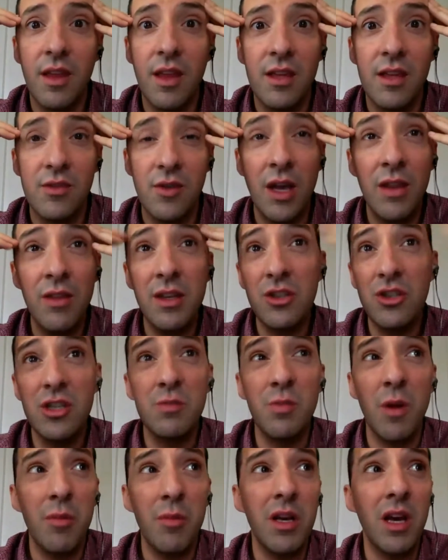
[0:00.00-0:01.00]
so I think she's
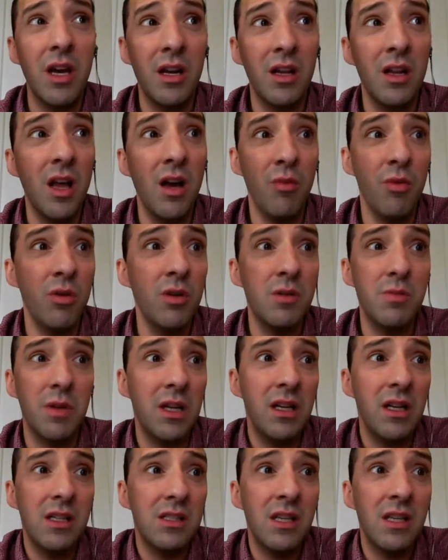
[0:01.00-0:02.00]
probably gotten a lot worse, but
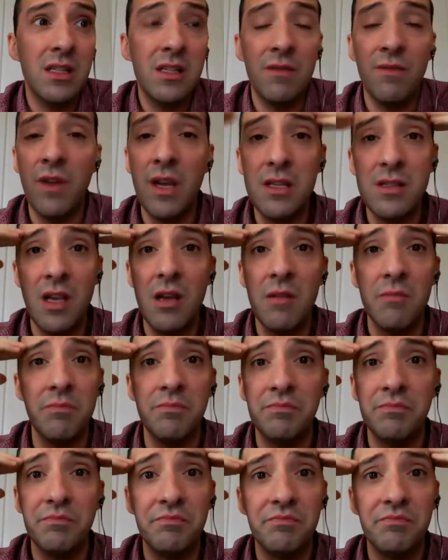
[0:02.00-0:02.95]
he doesn't faze him.